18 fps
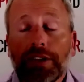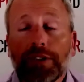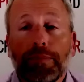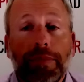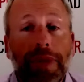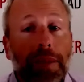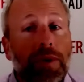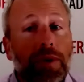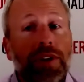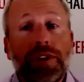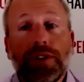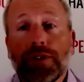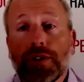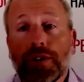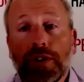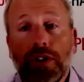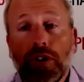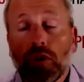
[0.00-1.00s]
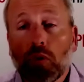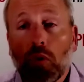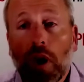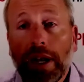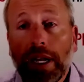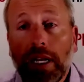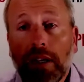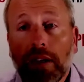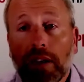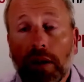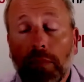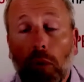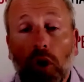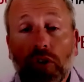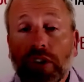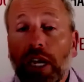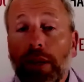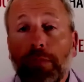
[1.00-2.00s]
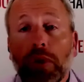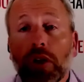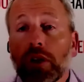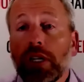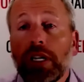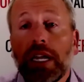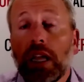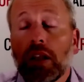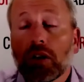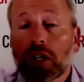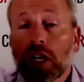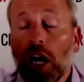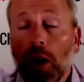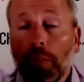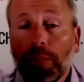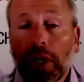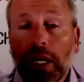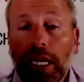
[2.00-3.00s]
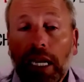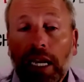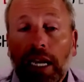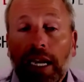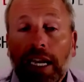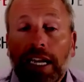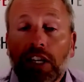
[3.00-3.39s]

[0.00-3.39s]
maybe you're running a multi-billion-dollar company,